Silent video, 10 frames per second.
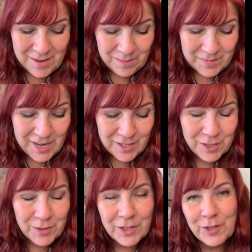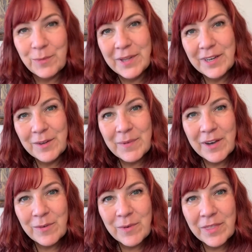talk to you a little bit
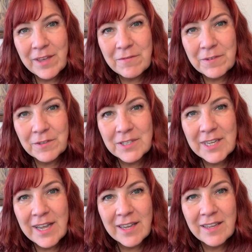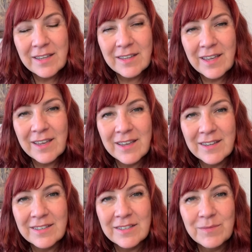about what that feels like
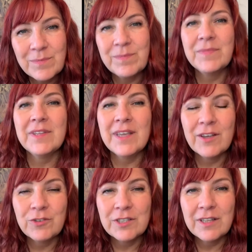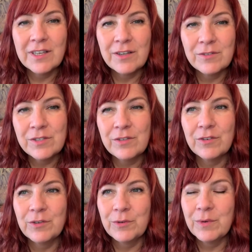and the energy that goes
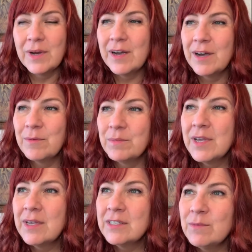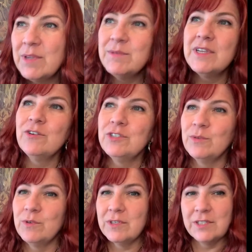through. Sometimes the energy
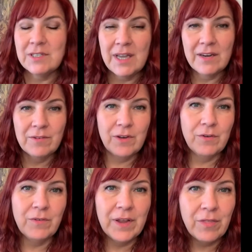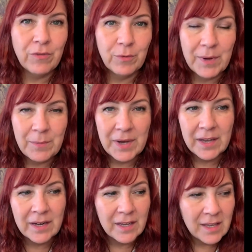will just kind of go right through my
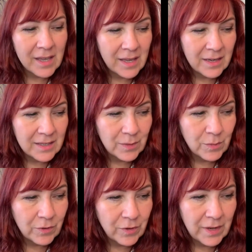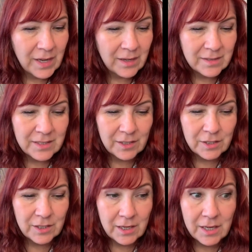body, and it will create
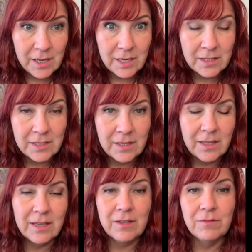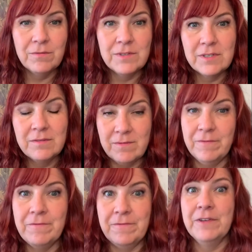such a heat that you just
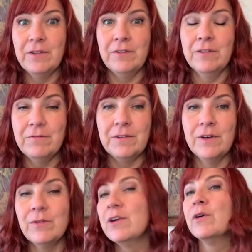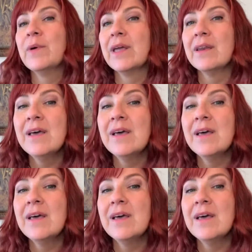feel the flow going.